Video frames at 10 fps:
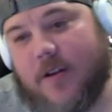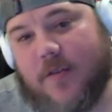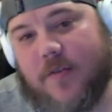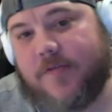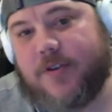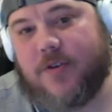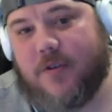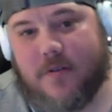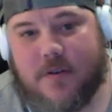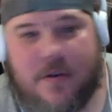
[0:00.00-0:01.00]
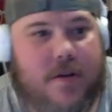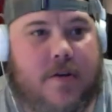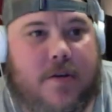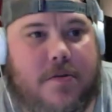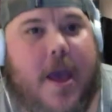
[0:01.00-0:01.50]
thrift stores?
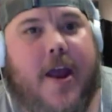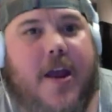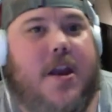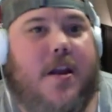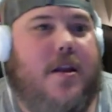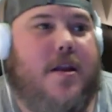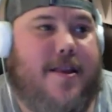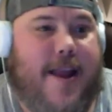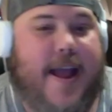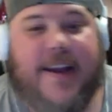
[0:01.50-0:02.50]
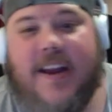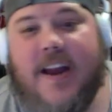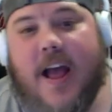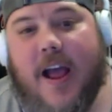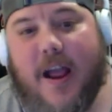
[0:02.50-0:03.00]
And
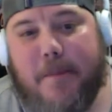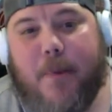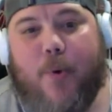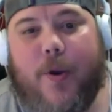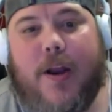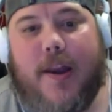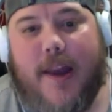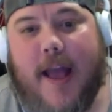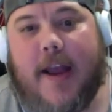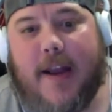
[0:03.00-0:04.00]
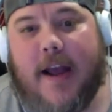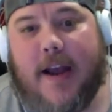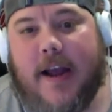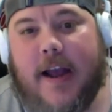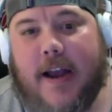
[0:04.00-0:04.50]

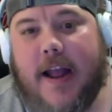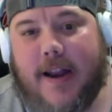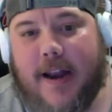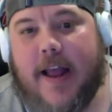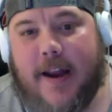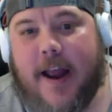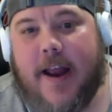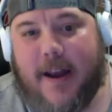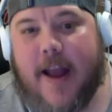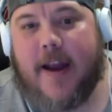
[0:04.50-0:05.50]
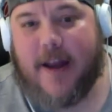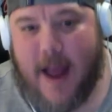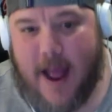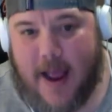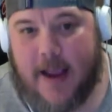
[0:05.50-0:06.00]

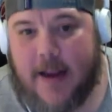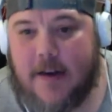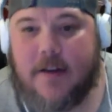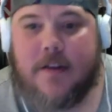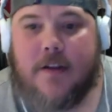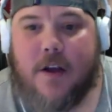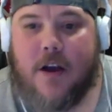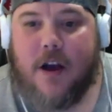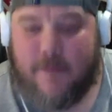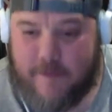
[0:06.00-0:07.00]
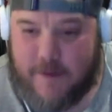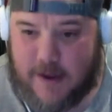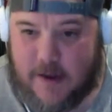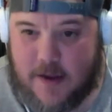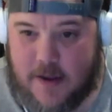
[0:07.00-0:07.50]
99.9999999 are
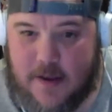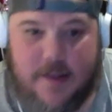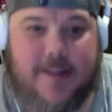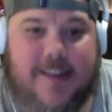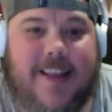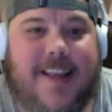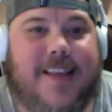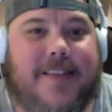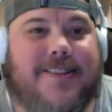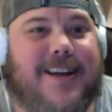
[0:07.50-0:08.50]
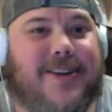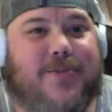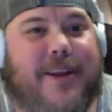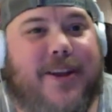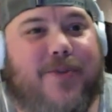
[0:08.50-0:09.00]
fake. There's not
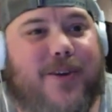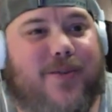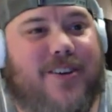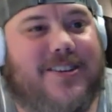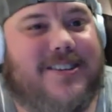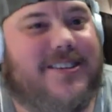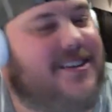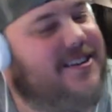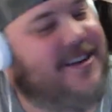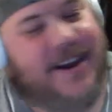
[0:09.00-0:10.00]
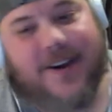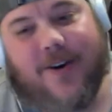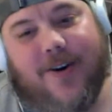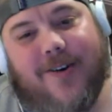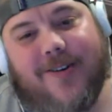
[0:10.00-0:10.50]
too many real ones. Not at
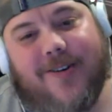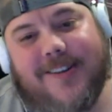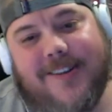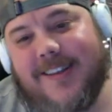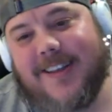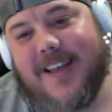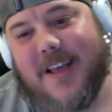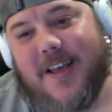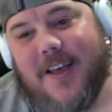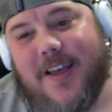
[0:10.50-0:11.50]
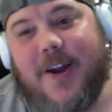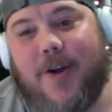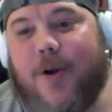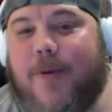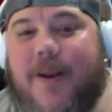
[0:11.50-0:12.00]
all.
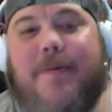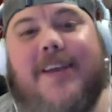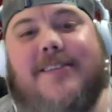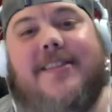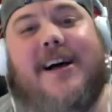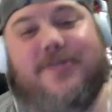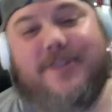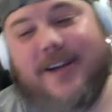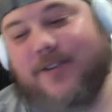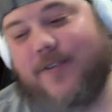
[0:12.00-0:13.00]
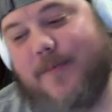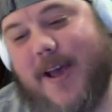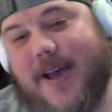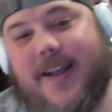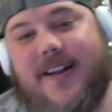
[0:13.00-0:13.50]
Nobody pays $1,000 for a
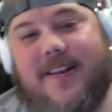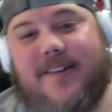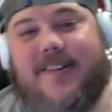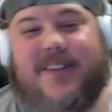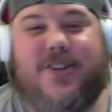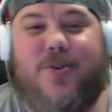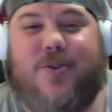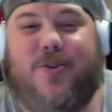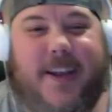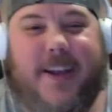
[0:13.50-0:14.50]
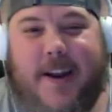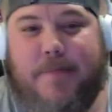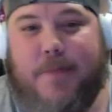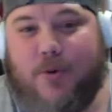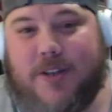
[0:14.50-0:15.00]
bag and just donating it
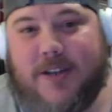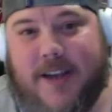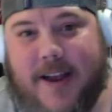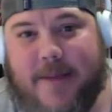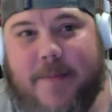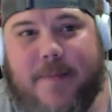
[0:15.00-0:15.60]
most of the time.